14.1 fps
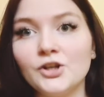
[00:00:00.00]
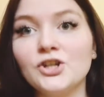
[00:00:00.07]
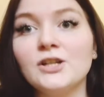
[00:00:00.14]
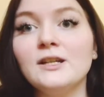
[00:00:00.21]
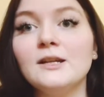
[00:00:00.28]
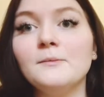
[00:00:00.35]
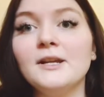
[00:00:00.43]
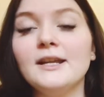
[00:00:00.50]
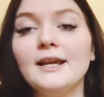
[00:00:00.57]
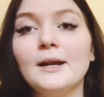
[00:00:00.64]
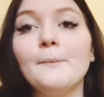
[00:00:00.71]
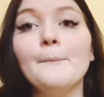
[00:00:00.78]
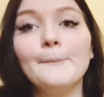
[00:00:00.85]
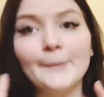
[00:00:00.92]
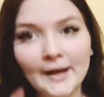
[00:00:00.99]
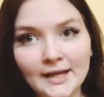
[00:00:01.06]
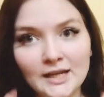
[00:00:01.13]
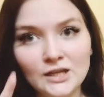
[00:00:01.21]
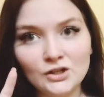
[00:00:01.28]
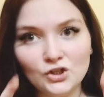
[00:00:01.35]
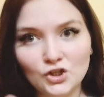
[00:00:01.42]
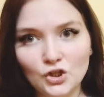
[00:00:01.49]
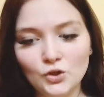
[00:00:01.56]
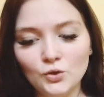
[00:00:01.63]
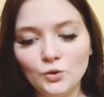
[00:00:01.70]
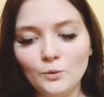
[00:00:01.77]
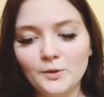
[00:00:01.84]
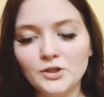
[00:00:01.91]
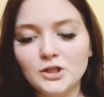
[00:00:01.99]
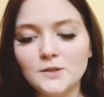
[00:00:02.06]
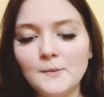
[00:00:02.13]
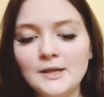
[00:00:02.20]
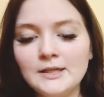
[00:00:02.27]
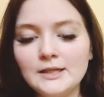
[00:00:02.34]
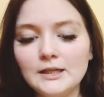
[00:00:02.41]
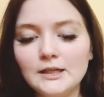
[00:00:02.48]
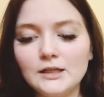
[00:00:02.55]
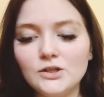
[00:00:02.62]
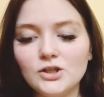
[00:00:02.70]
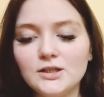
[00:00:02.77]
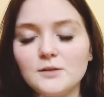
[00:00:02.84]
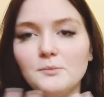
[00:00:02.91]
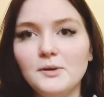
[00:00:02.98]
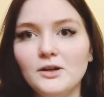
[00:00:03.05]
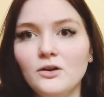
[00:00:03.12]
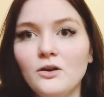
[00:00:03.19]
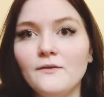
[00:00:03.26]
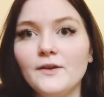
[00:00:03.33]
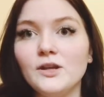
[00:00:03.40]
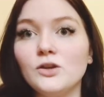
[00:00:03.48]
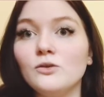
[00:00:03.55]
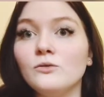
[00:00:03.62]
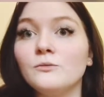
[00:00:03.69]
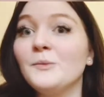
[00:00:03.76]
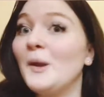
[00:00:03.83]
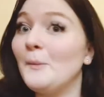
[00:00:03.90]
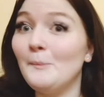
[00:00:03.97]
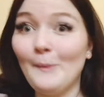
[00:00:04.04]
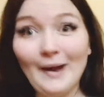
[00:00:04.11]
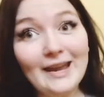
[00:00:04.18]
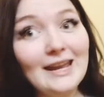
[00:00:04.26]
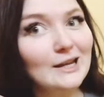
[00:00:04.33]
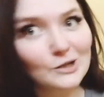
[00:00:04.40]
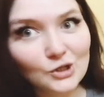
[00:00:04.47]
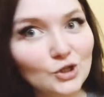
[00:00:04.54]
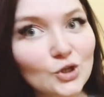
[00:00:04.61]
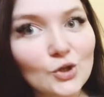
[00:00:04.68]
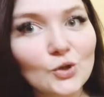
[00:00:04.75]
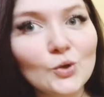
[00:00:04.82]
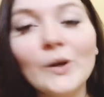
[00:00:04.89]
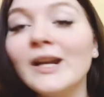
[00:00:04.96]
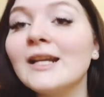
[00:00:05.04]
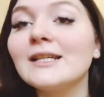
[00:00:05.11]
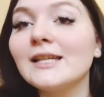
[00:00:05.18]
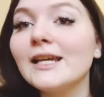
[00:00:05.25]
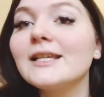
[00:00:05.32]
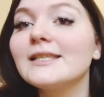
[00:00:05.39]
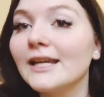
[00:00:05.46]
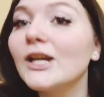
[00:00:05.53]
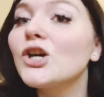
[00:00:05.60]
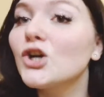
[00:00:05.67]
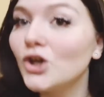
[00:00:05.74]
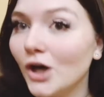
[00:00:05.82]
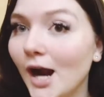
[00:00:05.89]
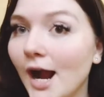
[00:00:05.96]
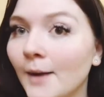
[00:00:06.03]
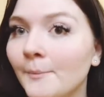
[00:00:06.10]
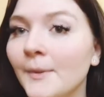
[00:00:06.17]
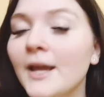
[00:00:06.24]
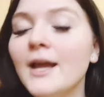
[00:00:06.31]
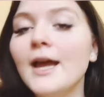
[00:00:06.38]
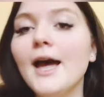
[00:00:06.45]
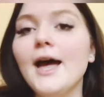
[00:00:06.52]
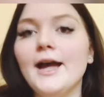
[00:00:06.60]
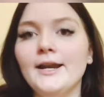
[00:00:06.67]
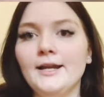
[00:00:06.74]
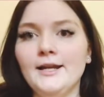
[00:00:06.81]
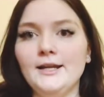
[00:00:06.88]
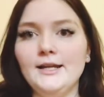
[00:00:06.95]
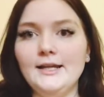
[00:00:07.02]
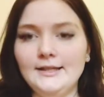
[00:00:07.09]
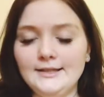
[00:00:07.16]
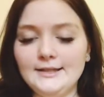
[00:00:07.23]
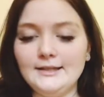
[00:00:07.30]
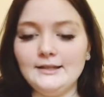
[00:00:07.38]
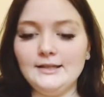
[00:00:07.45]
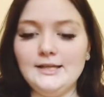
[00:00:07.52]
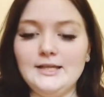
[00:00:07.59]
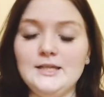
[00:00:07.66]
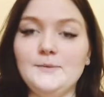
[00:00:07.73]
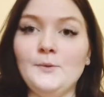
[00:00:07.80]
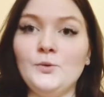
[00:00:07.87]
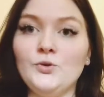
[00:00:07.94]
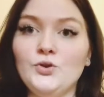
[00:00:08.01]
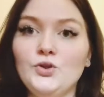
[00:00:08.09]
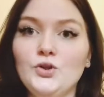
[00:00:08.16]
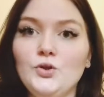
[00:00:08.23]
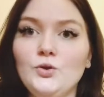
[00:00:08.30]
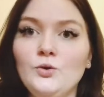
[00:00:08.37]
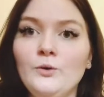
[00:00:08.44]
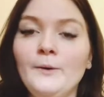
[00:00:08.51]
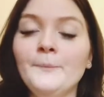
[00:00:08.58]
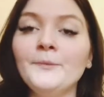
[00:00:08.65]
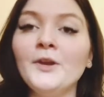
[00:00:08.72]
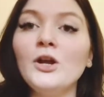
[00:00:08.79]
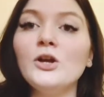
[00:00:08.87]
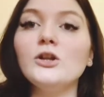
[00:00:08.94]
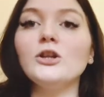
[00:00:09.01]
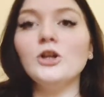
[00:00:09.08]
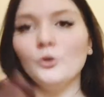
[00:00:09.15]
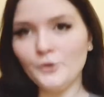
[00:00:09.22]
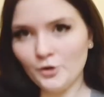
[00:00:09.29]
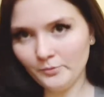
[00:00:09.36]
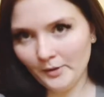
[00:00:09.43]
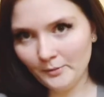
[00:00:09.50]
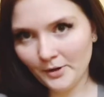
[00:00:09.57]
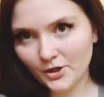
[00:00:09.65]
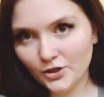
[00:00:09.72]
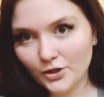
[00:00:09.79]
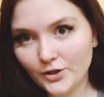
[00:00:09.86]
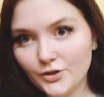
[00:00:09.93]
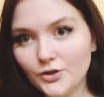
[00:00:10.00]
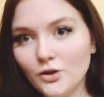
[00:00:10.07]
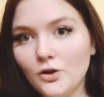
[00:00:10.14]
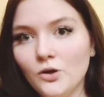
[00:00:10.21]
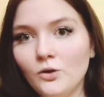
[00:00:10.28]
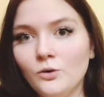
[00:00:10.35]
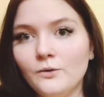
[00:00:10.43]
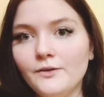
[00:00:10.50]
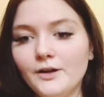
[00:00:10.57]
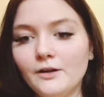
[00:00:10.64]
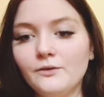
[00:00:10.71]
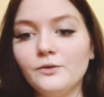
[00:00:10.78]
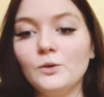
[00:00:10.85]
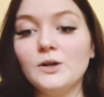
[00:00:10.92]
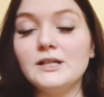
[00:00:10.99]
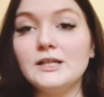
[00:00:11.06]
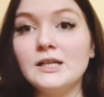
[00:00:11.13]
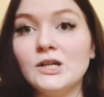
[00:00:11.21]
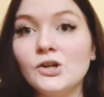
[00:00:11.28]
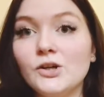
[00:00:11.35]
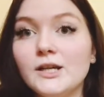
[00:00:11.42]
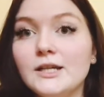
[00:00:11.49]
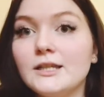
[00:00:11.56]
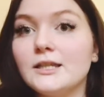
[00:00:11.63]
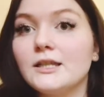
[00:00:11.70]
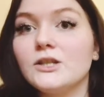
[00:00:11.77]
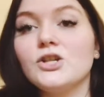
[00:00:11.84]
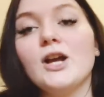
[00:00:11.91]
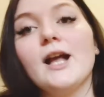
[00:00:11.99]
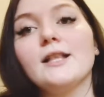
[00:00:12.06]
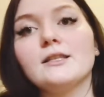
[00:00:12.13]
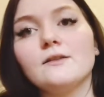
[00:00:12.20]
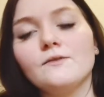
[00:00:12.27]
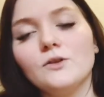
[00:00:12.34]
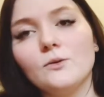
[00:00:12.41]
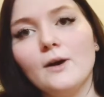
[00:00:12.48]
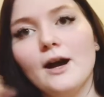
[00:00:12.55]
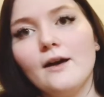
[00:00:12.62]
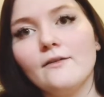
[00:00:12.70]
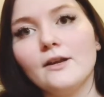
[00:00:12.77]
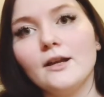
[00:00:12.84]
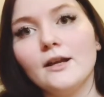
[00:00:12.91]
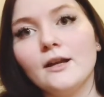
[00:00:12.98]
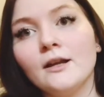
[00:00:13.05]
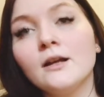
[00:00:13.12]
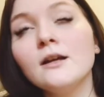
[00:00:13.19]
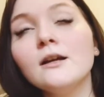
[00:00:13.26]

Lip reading: She needed me to get a bite and chew, which is basically just a pill that you bite and chew, and it tastes like crap, and it instantly is supposed to lower your blood pressure, so therefore decrease the chance of you having